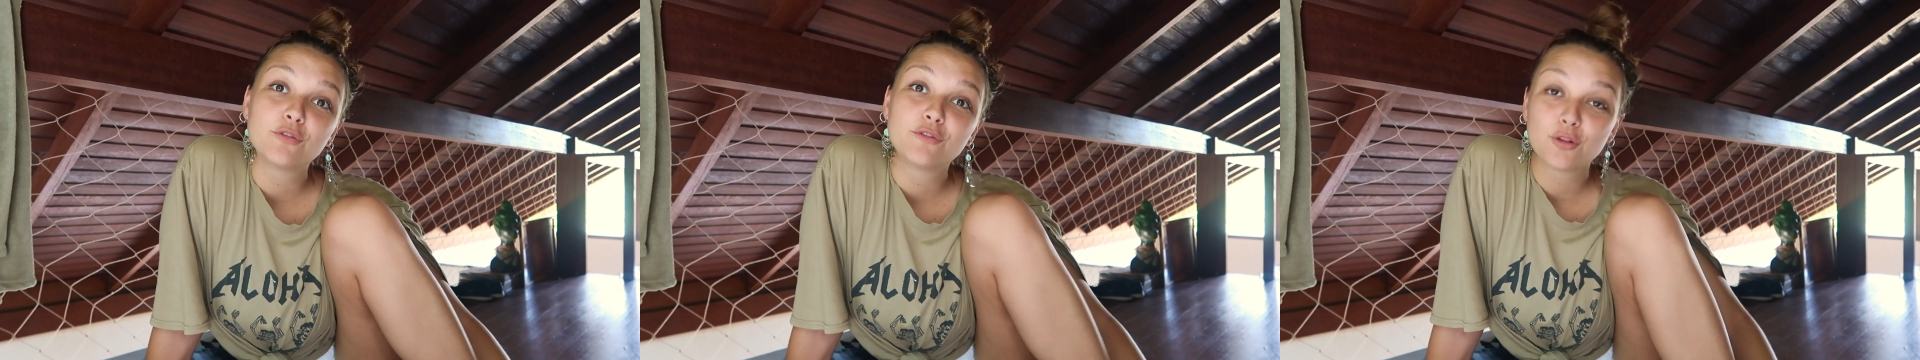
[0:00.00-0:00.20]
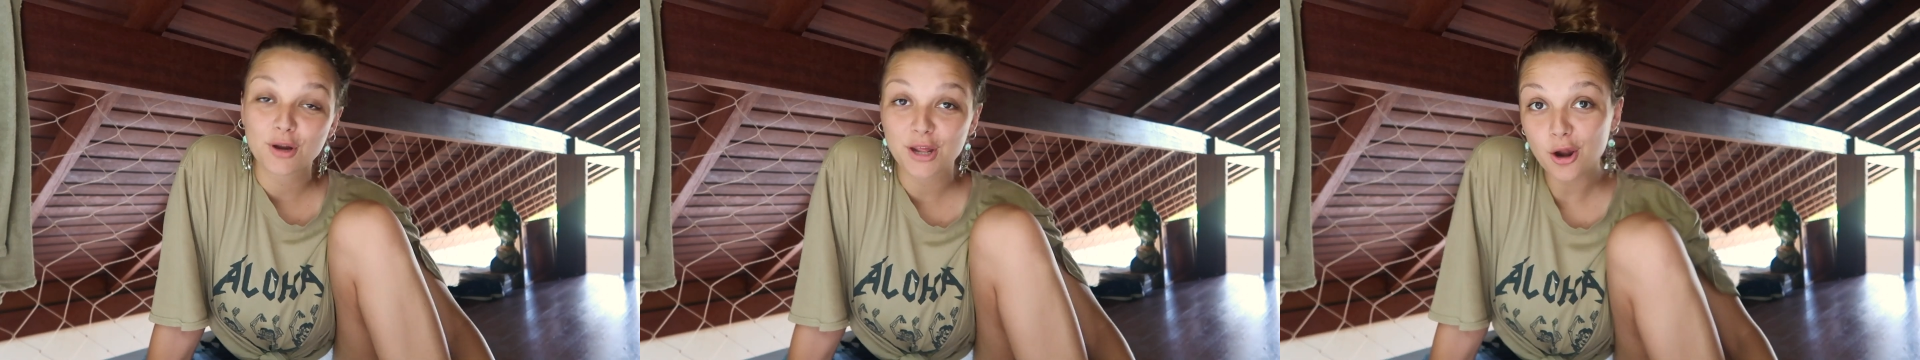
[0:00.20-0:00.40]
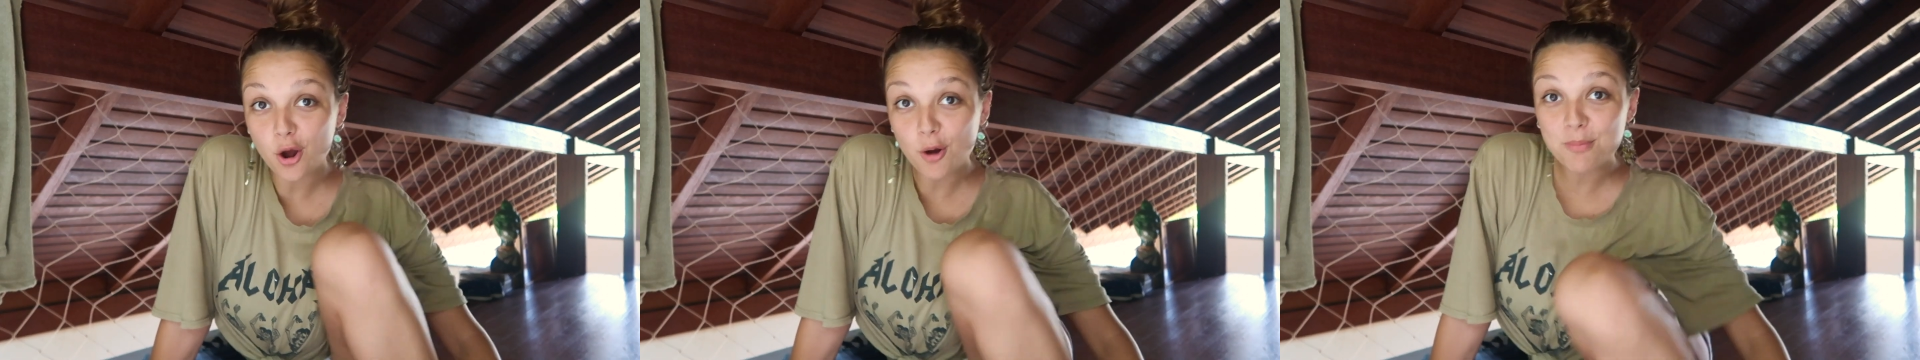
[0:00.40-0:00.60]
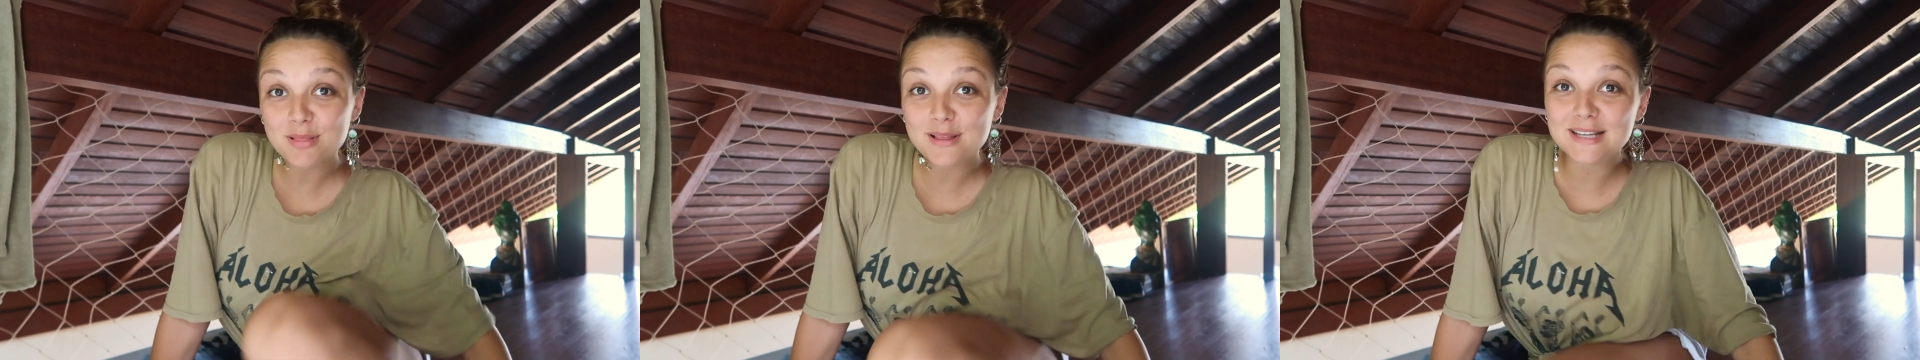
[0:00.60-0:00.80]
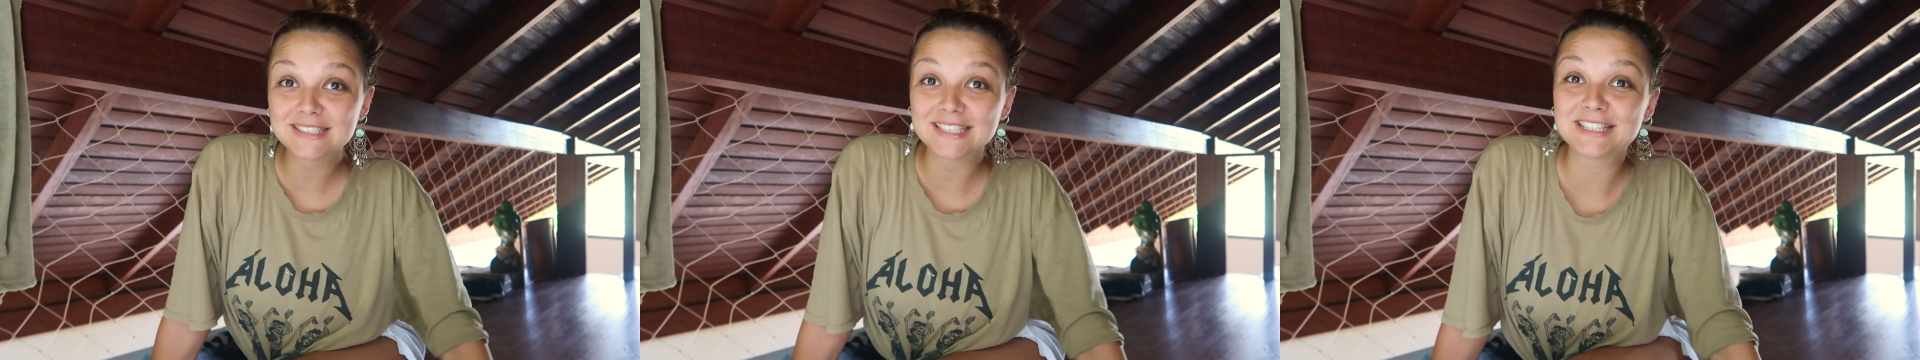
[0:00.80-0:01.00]

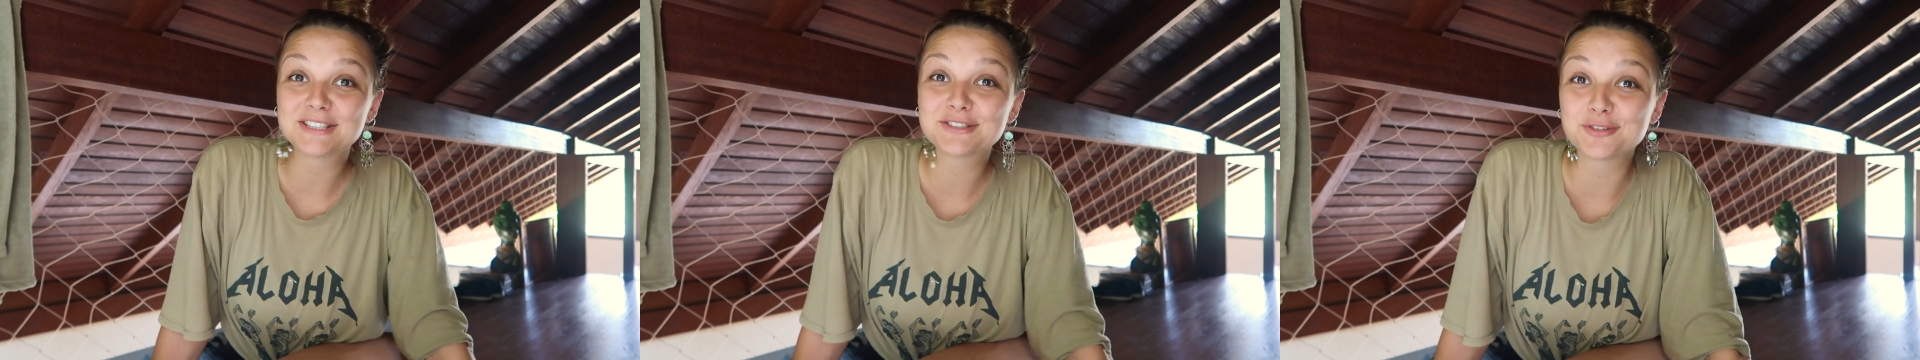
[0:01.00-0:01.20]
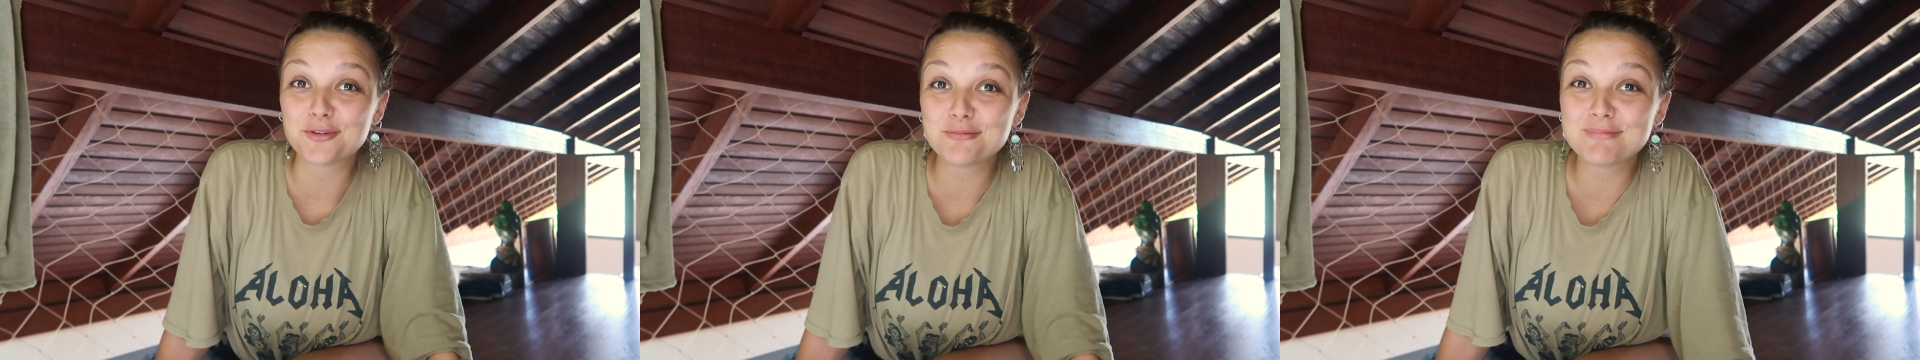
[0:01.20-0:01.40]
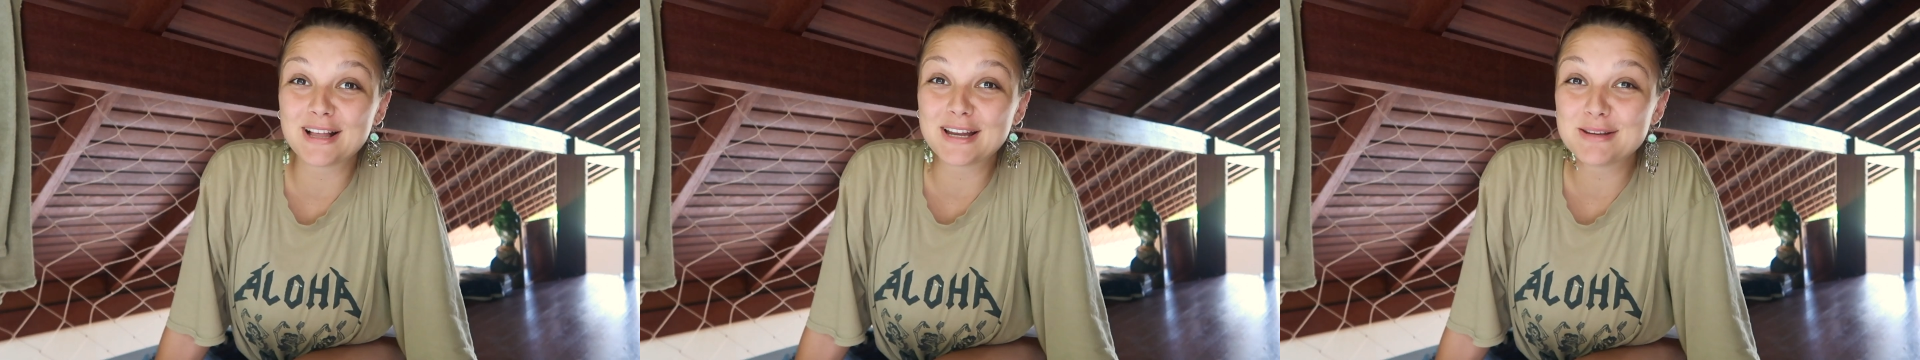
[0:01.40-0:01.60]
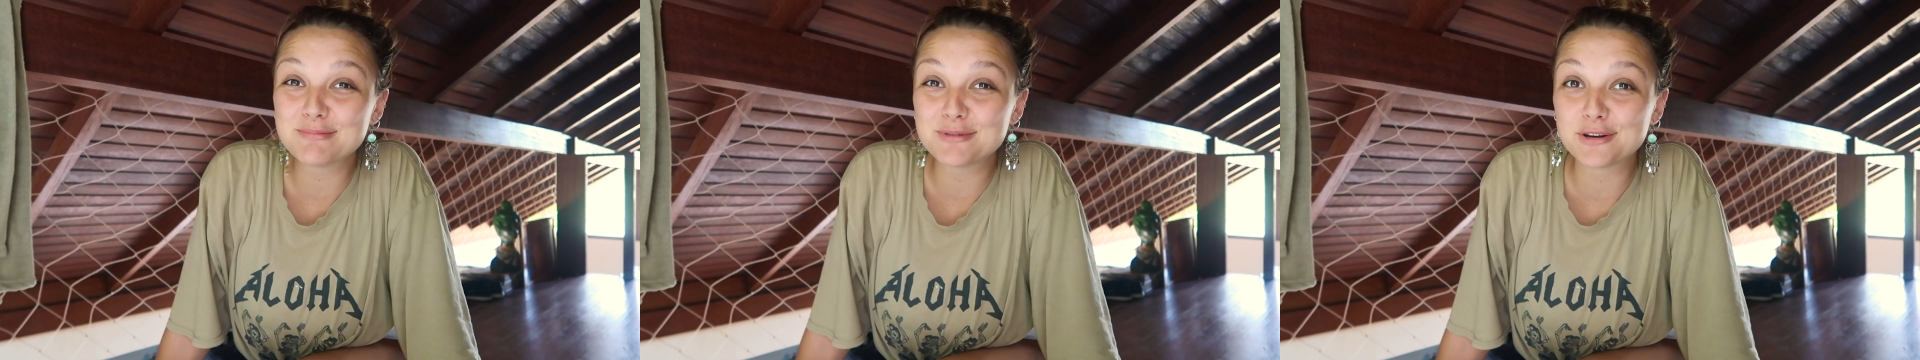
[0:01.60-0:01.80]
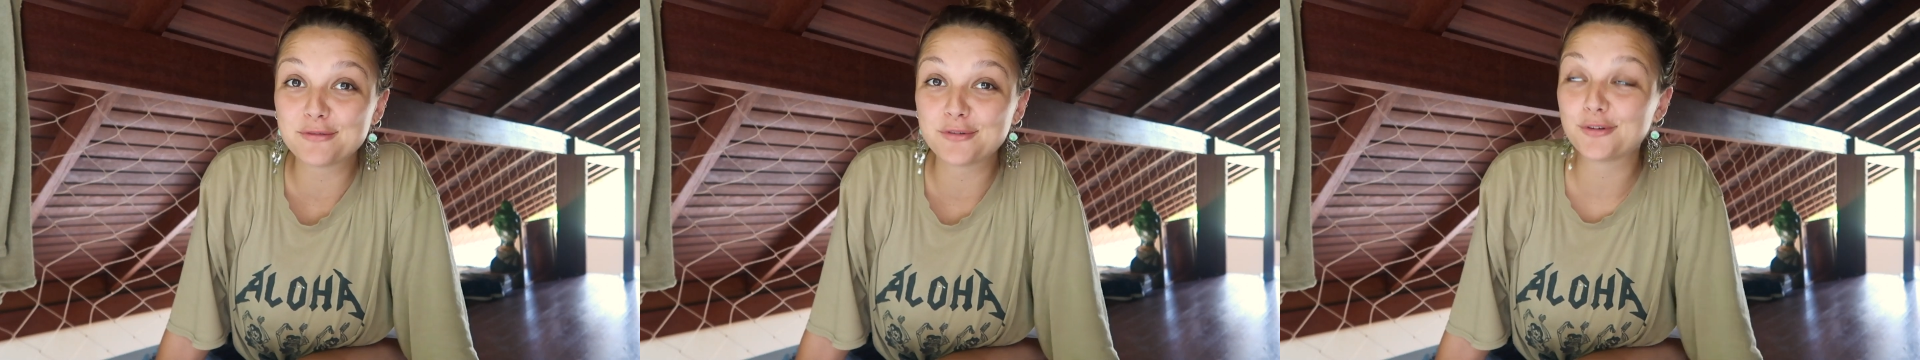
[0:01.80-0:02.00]
Florianopolis. It's so bloody
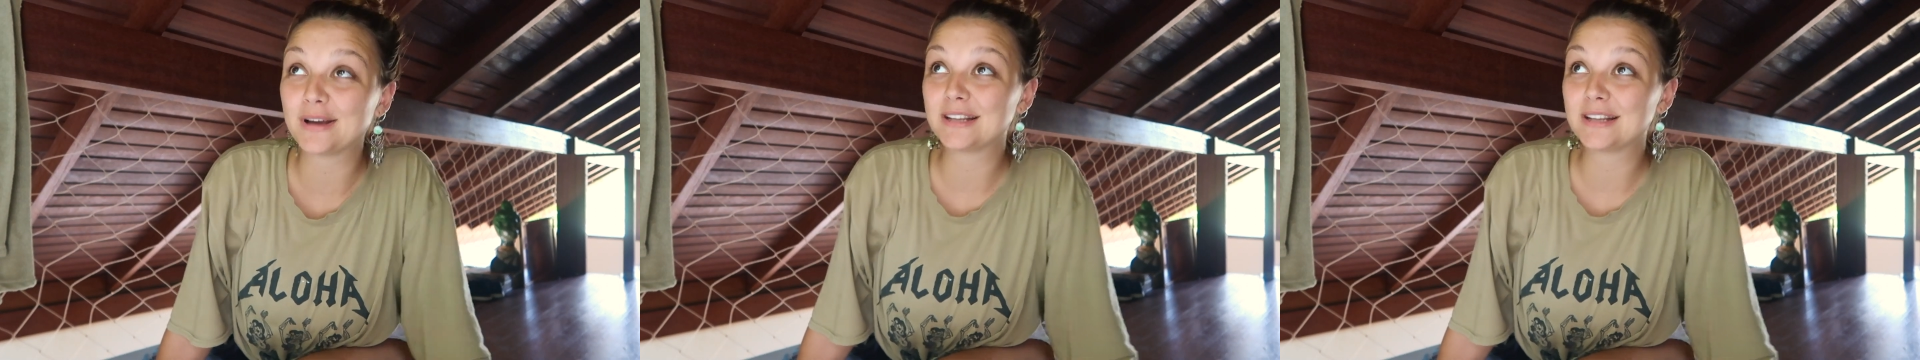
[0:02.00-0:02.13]
beautiful.